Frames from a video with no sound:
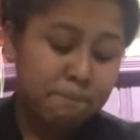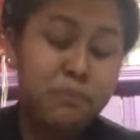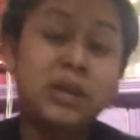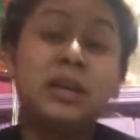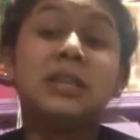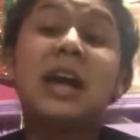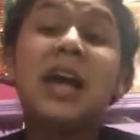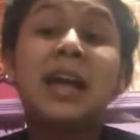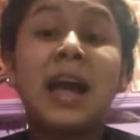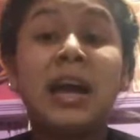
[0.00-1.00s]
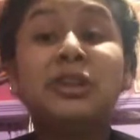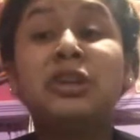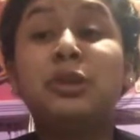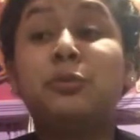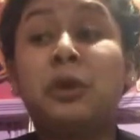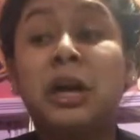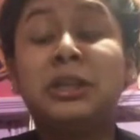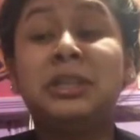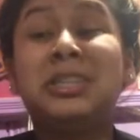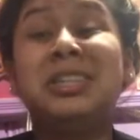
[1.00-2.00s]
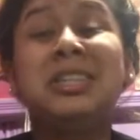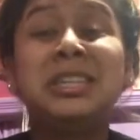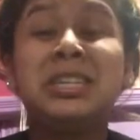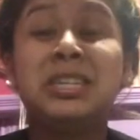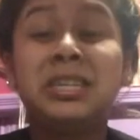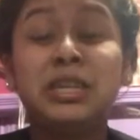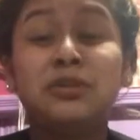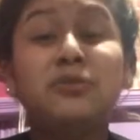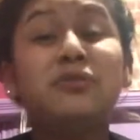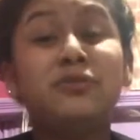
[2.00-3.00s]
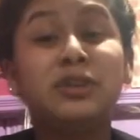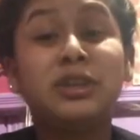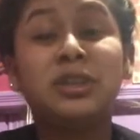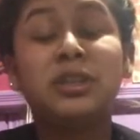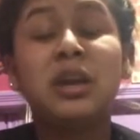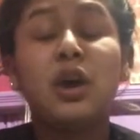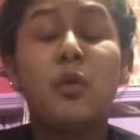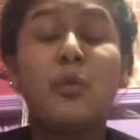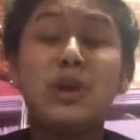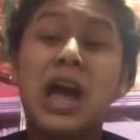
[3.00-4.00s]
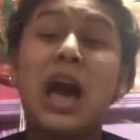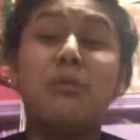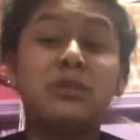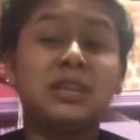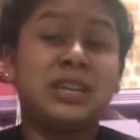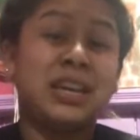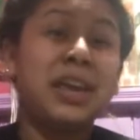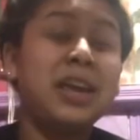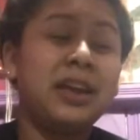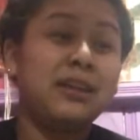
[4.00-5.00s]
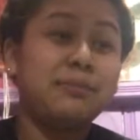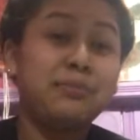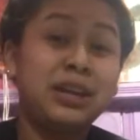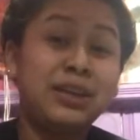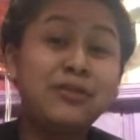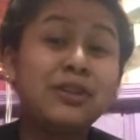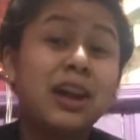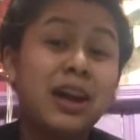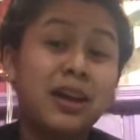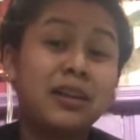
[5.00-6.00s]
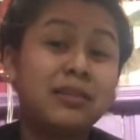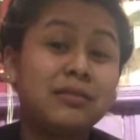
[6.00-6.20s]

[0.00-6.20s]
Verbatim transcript: because I actually watched DC Universe when I was a kid believe it or not